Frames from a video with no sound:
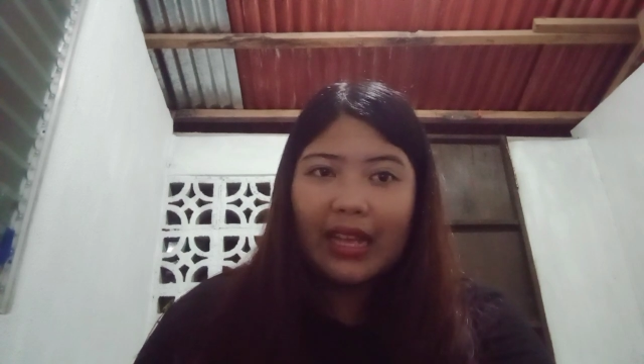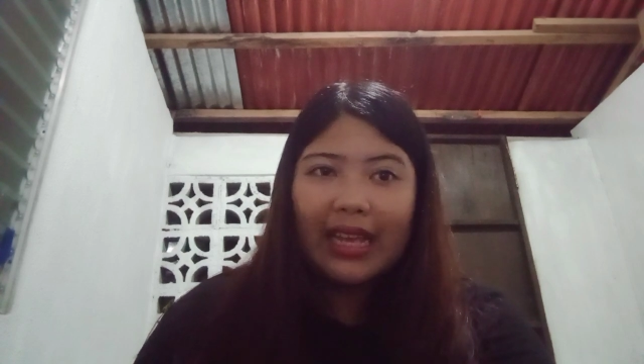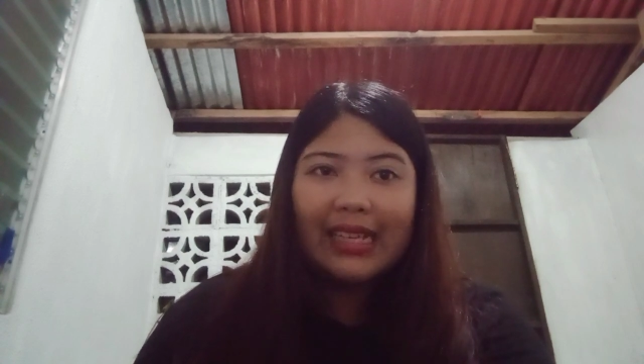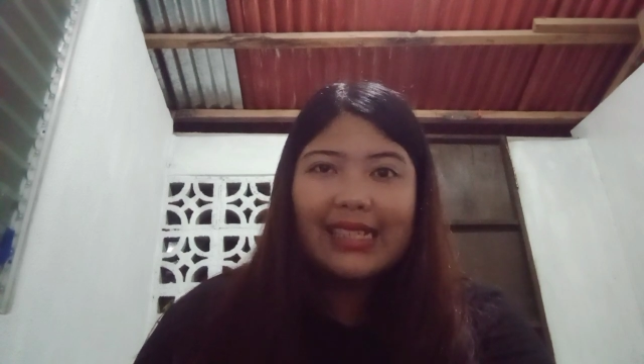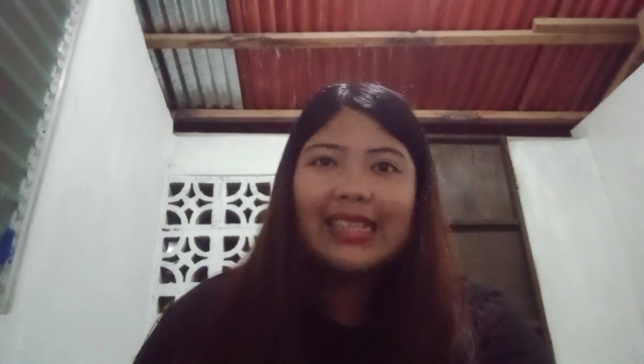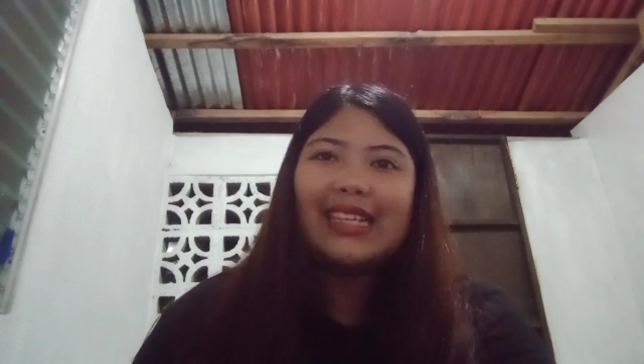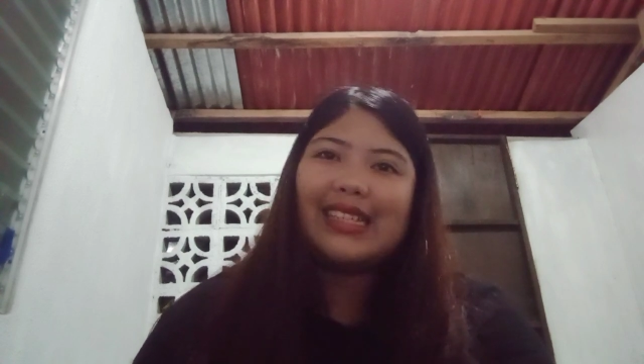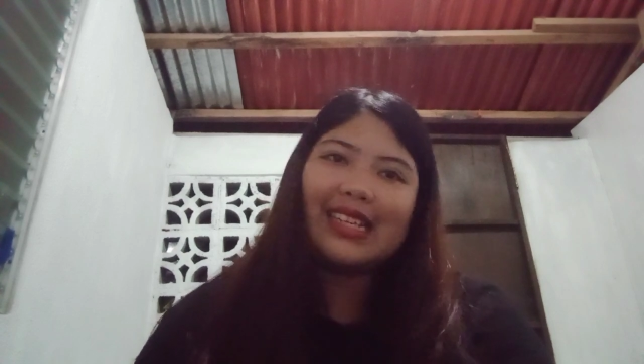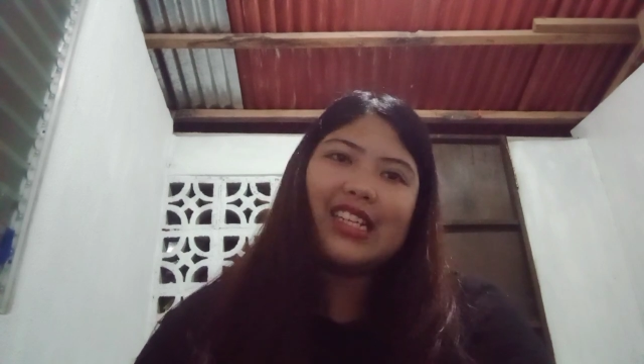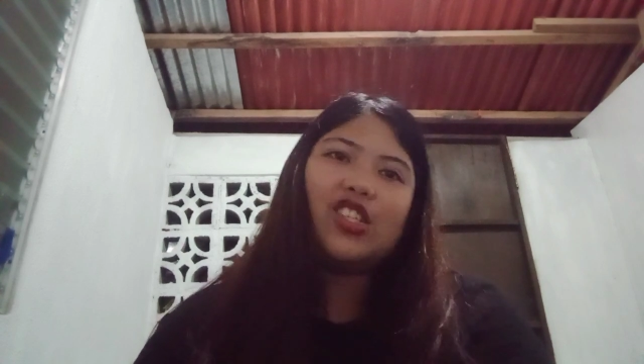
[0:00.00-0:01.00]
and
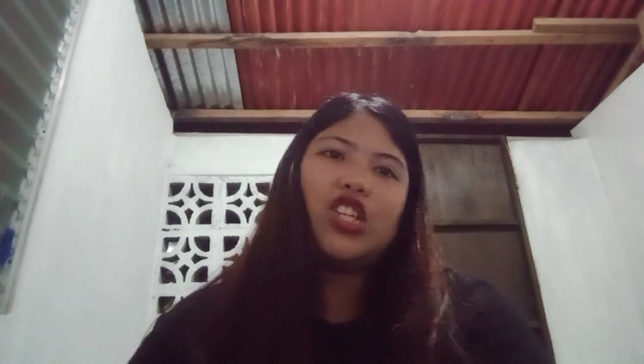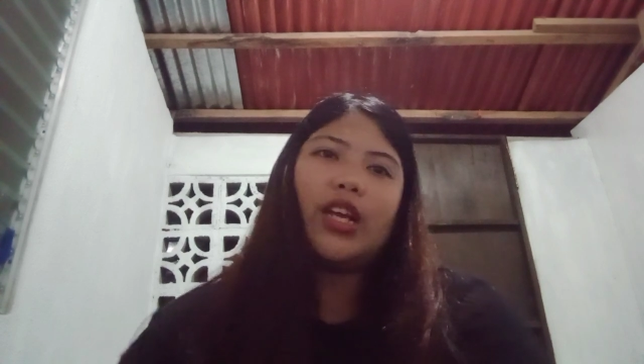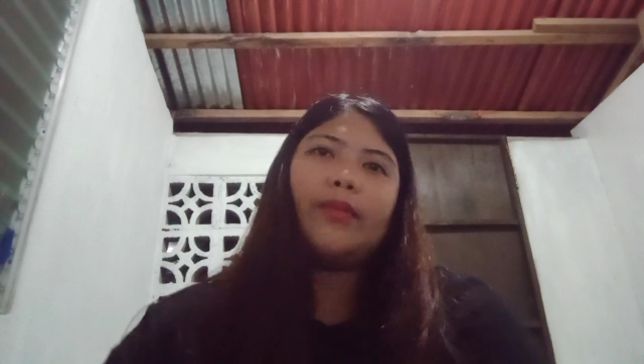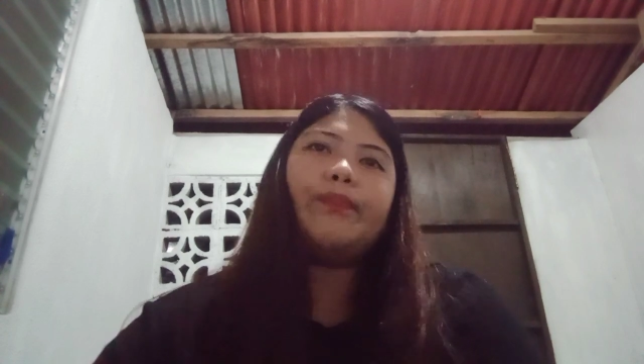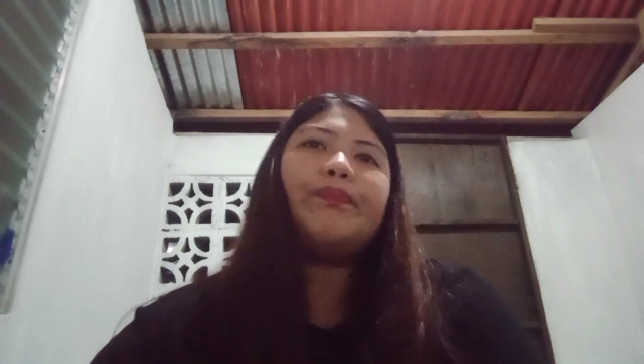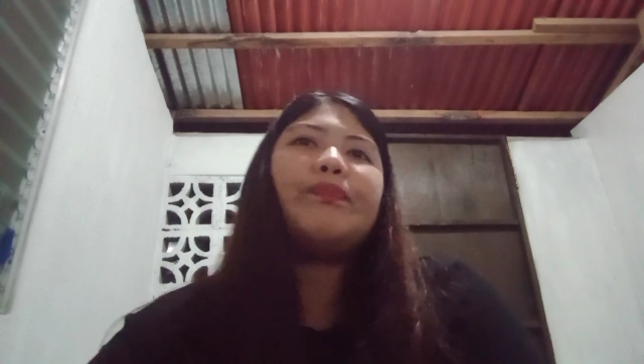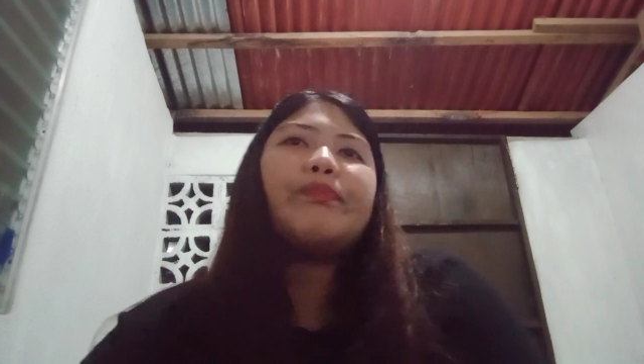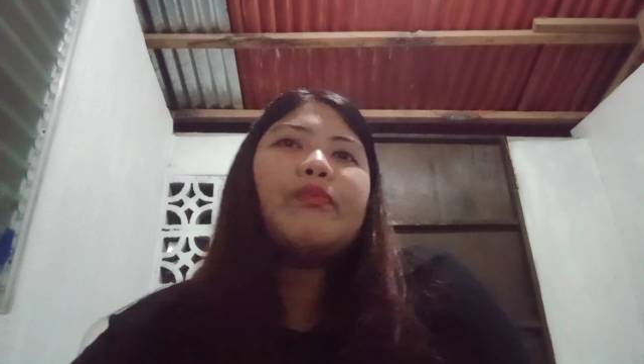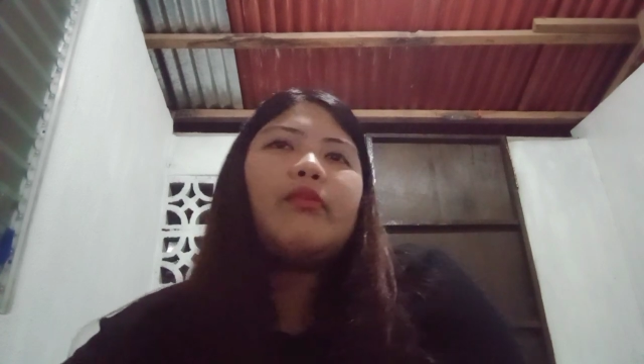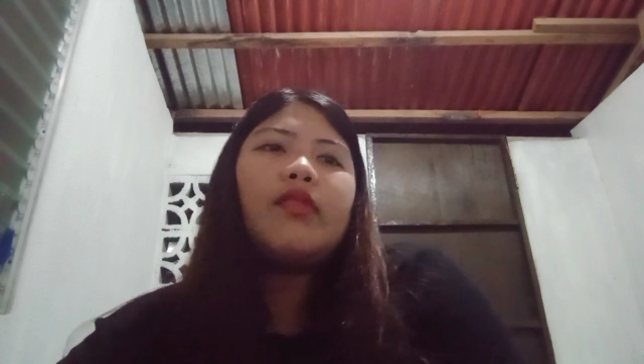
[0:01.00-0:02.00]
engaging.
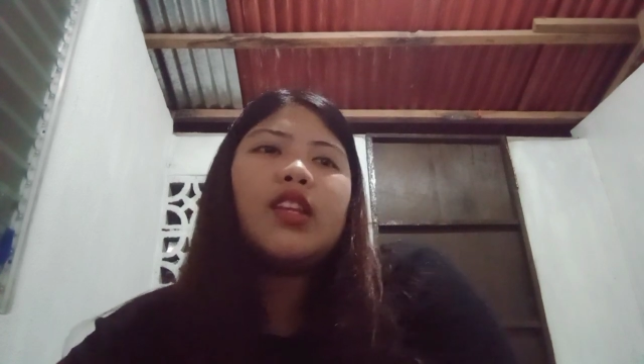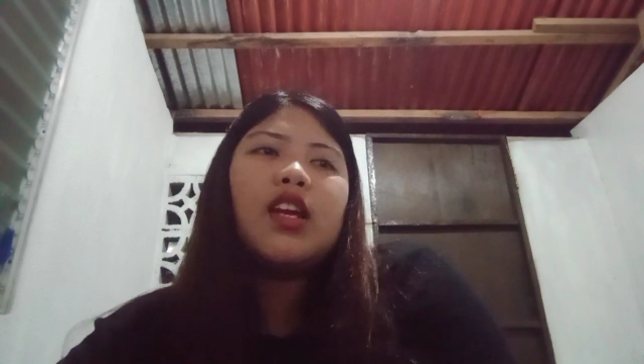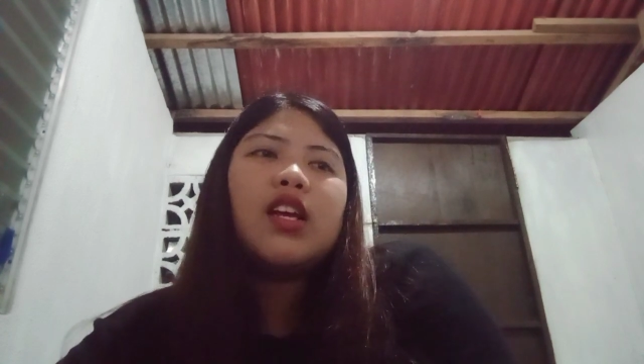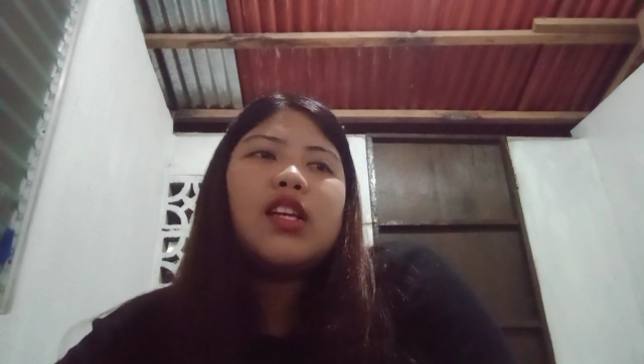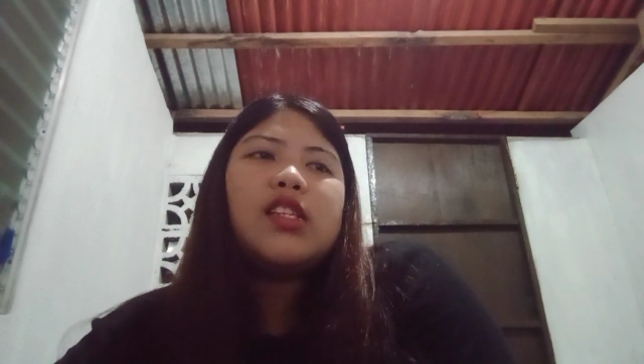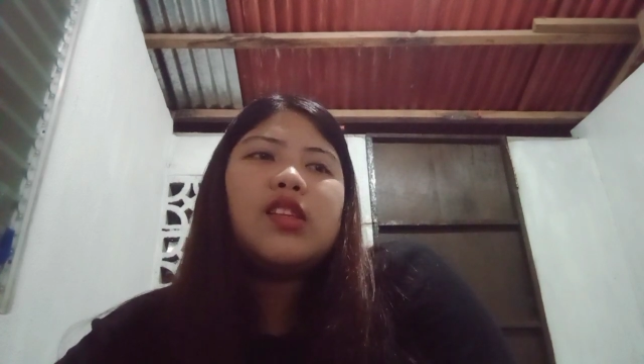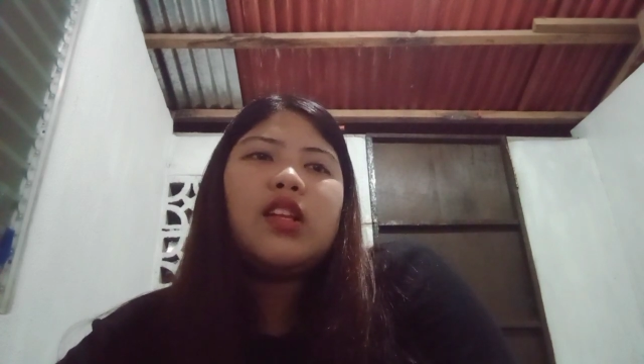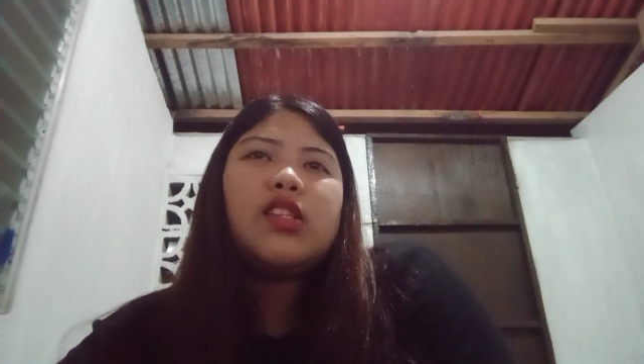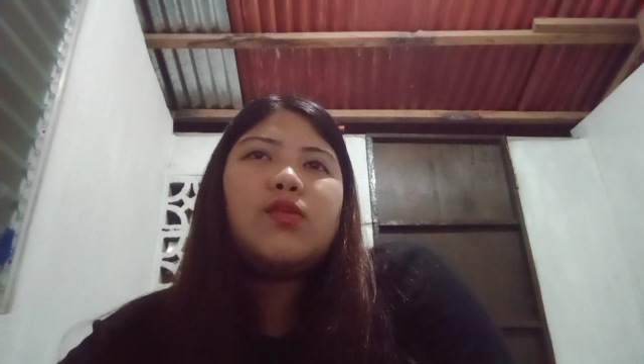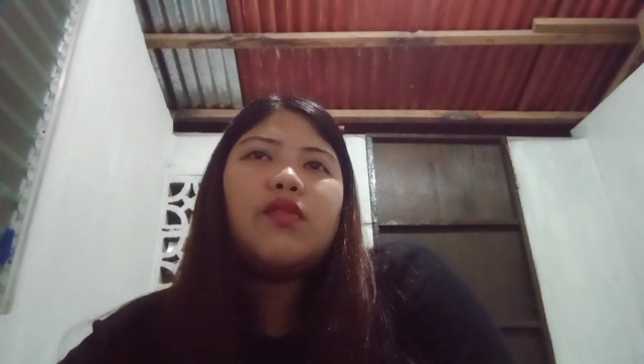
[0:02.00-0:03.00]
So
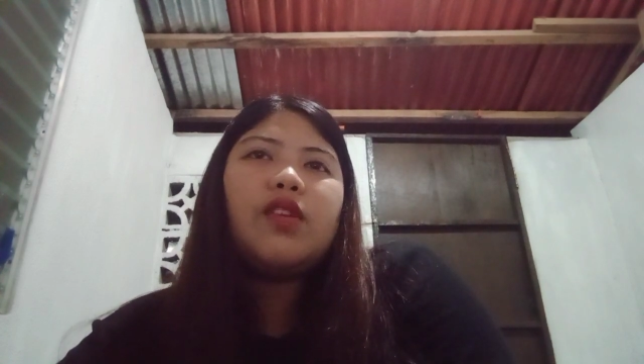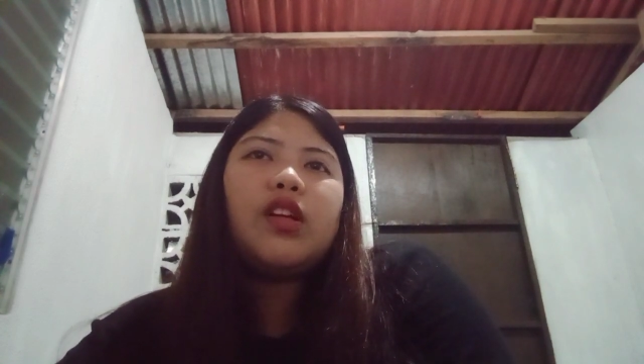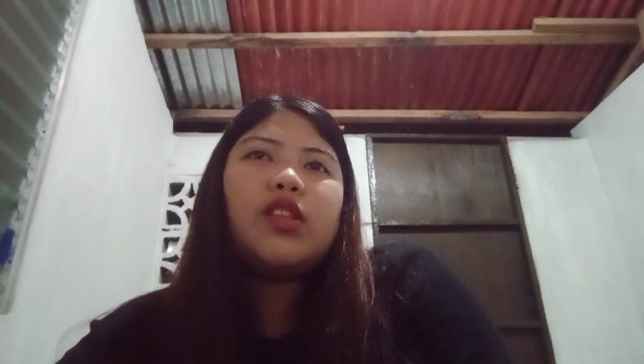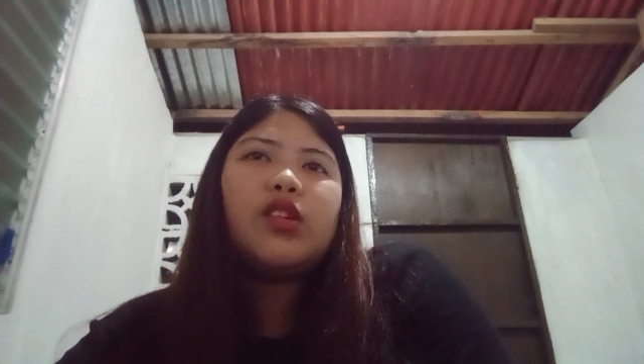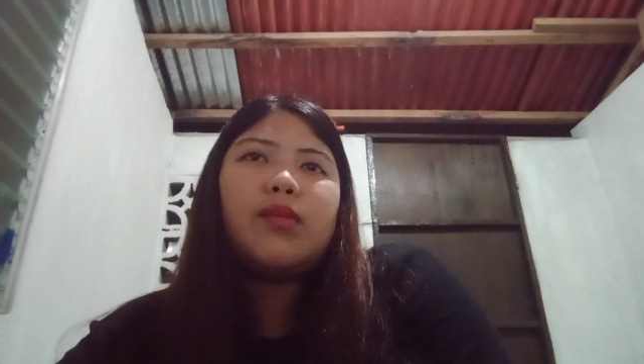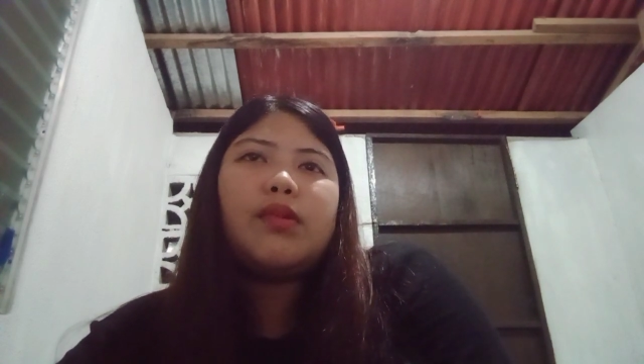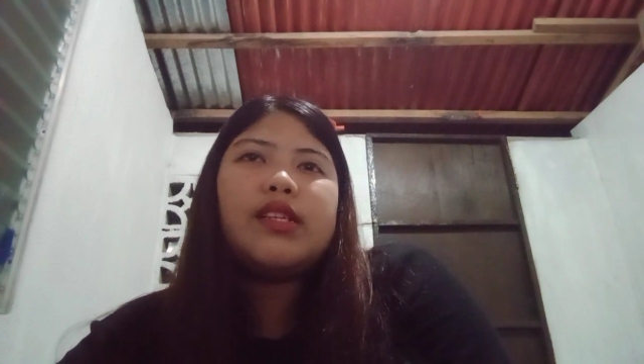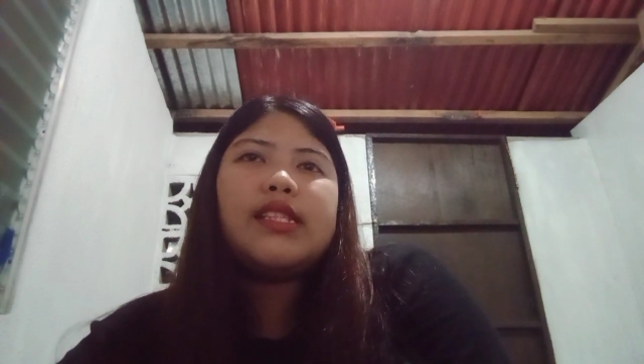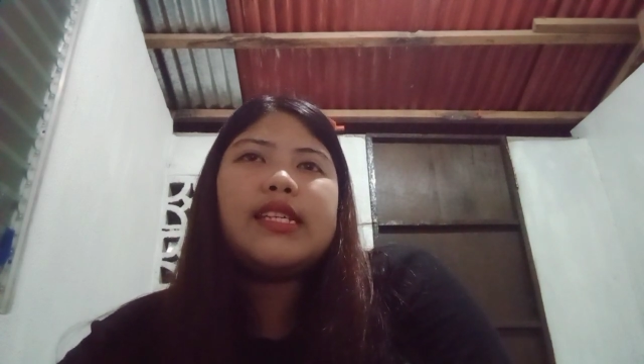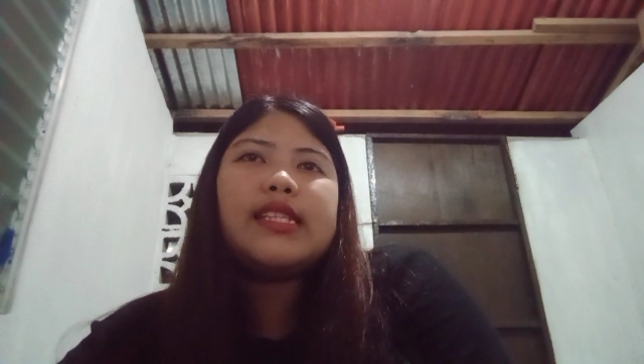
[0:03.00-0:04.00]
let's move on to number
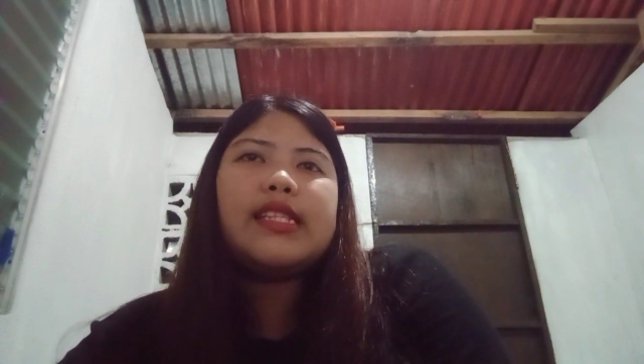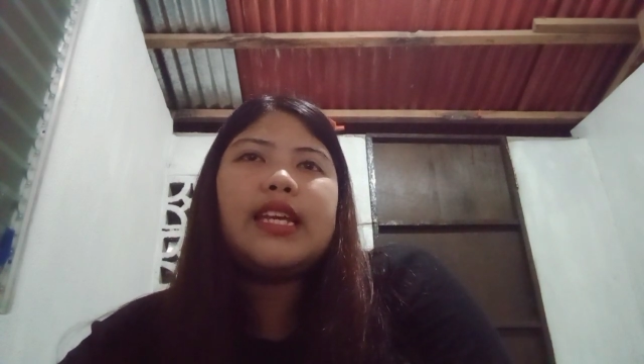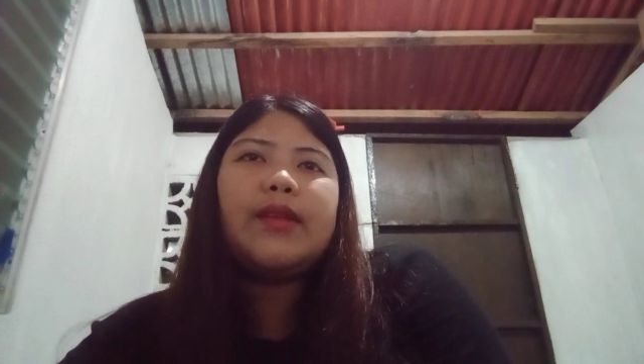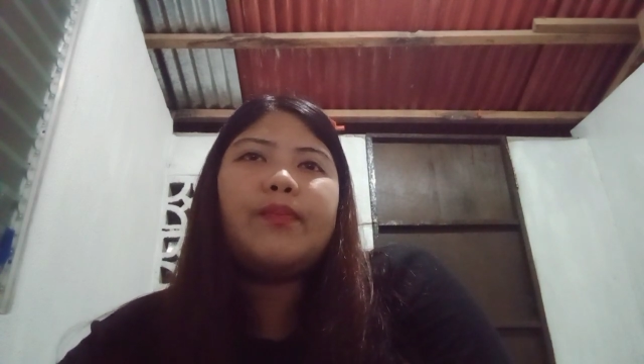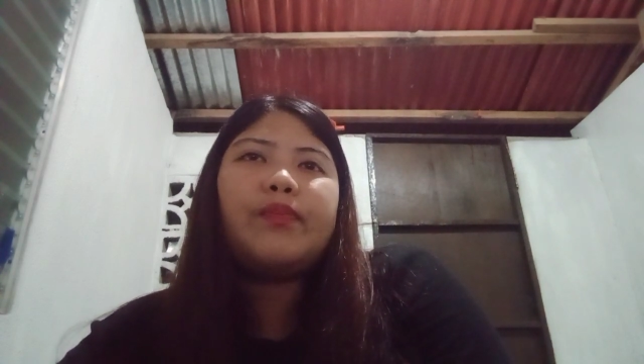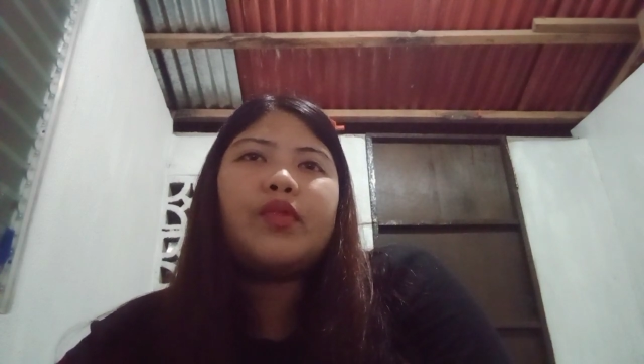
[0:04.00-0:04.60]
16.